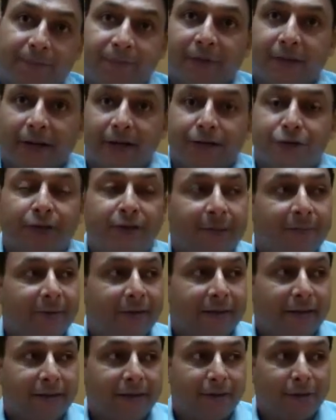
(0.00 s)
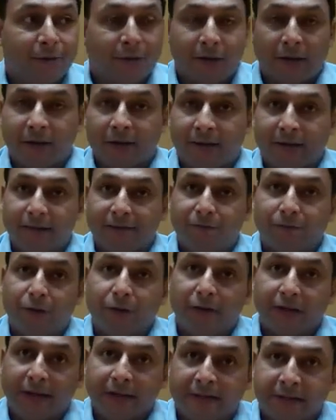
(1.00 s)
Yeah. So typically, a team
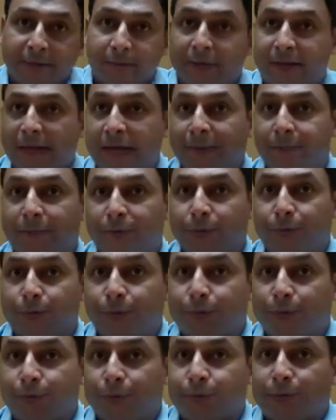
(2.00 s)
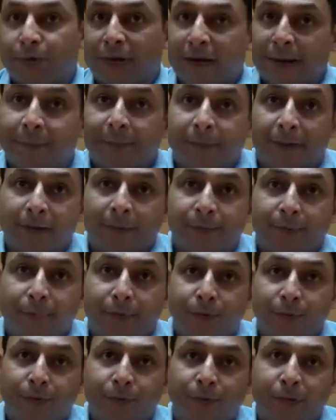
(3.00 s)
would take some time to ramp up,
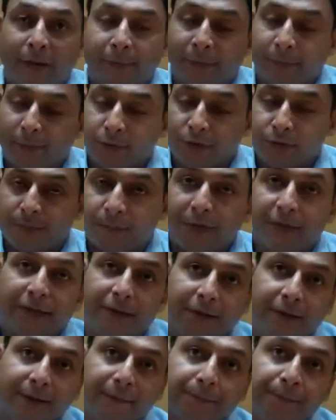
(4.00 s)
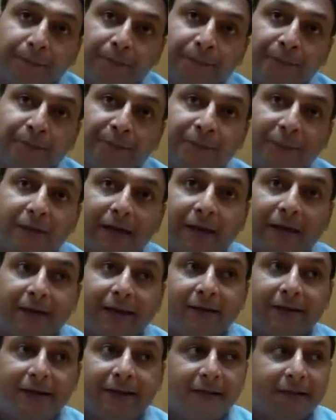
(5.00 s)
to come up to speed.
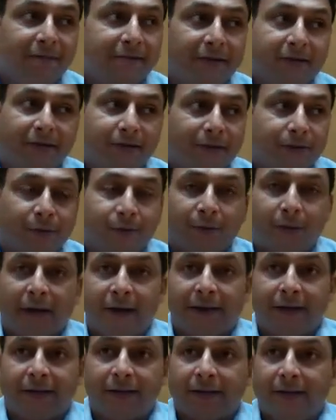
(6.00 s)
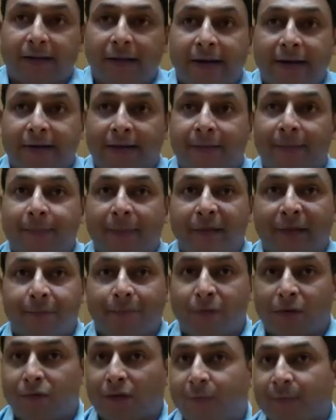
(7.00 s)
And even at their peak
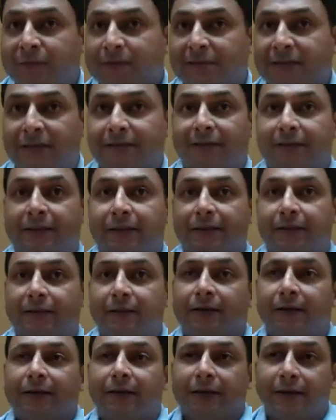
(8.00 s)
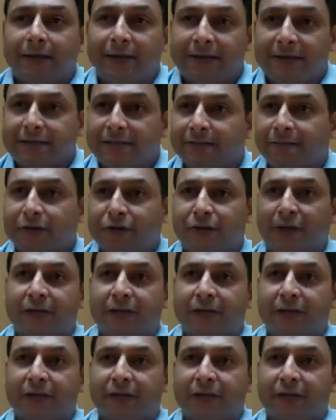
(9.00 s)
performance levels, we should